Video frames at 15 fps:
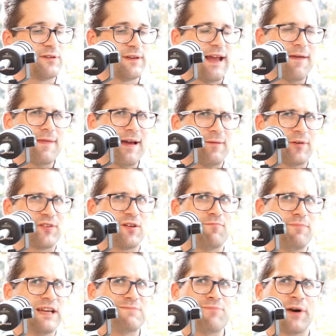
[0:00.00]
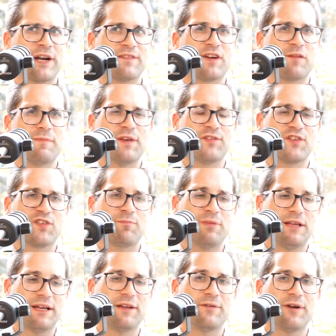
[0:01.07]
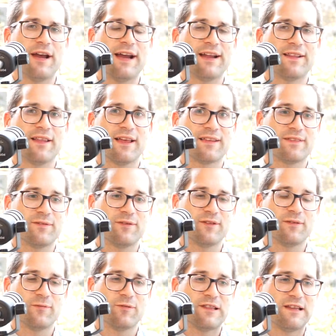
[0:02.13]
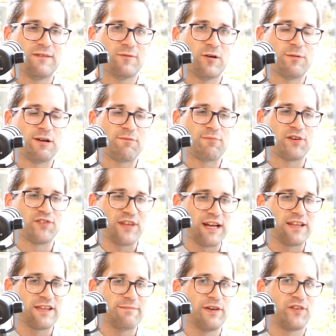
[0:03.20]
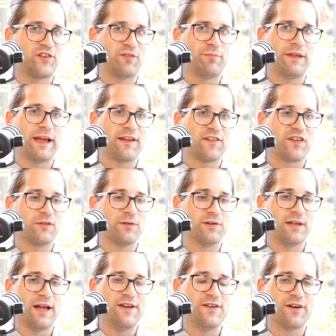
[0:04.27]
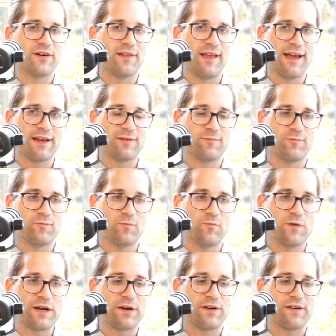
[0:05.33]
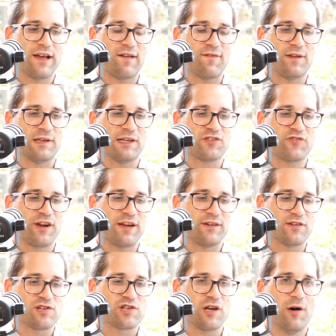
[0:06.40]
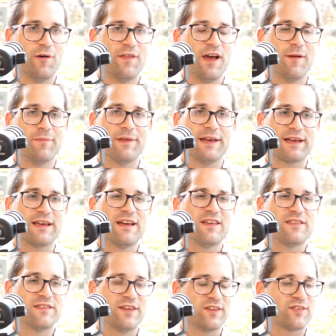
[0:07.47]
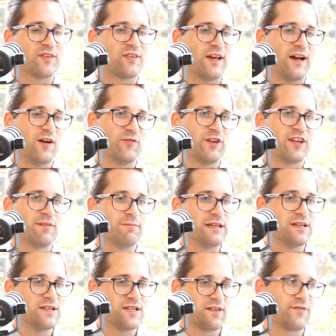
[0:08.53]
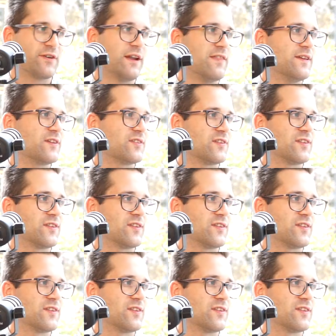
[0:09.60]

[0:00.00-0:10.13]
Absolutely. And that was a big part of our business plan, right? Like when we presented the business plan to a lender, like we are definitely trying to show them like, this is how we can be different.